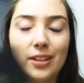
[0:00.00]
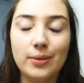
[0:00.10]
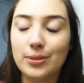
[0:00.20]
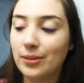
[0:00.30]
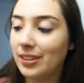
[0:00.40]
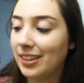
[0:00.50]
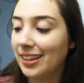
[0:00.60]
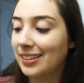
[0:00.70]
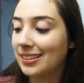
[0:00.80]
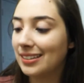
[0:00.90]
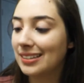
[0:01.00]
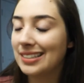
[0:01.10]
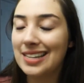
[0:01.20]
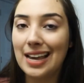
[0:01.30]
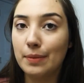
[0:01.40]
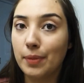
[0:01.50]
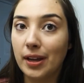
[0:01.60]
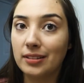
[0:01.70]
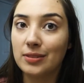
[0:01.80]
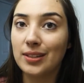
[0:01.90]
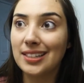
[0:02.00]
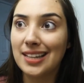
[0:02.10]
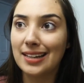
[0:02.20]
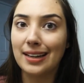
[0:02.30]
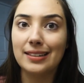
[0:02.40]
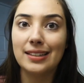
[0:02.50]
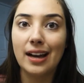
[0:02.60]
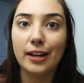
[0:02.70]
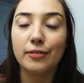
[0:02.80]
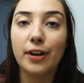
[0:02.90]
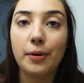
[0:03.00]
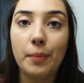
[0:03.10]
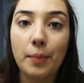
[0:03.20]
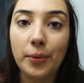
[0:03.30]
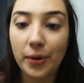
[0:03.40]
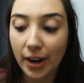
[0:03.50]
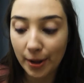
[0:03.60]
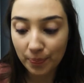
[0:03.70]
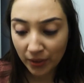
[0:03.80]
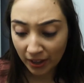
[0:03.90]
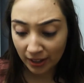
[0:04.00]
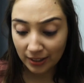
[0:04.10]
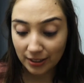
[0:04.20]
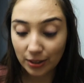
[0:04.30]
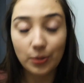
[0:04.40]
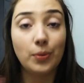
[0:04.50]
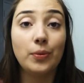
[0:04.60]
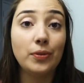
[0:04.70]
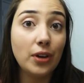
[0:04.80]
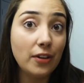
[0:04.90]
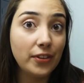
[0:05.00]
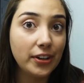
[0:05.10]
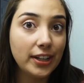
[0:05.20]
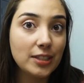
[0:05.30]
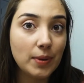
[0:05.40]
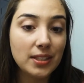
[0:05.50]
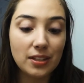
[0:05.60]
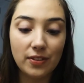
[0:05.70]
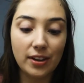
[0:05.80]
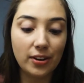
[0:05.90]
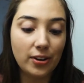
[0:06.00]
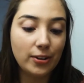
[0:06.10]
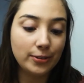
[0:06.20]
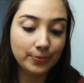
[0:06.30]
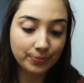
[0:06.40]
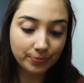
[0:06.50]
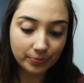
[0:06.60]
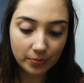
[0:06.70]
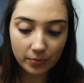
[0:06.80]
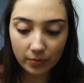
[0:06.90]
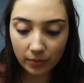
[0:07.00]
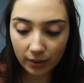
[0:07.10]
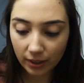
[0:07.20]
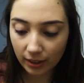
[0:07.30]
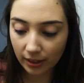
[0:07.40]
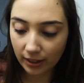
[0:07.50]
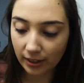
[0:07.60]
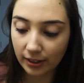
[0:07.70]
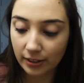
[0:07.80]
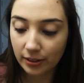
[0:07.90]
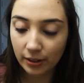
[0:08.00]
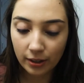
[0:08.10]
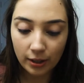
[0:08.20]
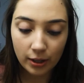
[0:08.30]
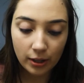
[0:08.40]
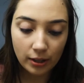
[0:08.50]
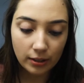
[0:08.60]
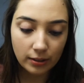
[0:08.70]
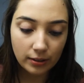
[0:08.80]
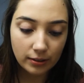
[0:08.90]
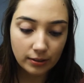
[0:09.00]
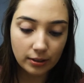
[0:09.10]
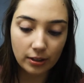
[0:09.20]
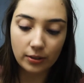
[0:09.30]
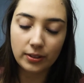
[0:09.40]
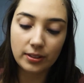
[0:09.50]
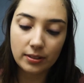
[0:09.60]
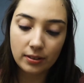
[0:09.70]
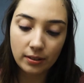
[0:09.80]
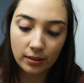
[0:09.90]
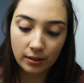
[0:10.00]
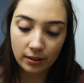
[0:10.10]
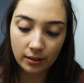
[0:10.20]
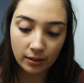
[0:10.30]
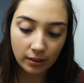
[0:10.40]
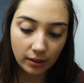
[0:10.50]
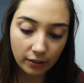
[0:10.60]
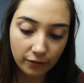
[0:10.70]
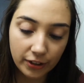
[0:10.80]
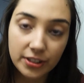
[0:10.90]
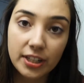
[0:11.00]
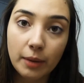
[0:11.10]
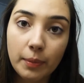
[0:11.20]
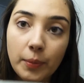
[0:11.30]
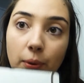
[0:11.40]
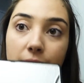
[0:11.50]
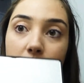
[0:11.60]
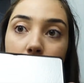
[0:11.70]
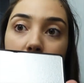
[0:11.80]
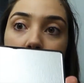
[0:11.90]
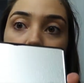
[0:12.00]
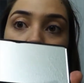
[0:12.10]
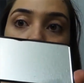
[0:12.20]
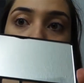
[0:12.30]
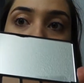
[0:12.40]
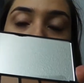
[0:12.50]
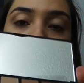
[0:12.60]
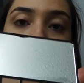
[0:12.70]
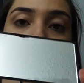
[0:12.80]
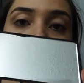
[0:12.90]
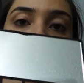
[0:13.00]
It was only like 10 bucks. It was like $10.99 if I remember right. So not very expensive at all. And so it's the first time I'm going to be using this palette.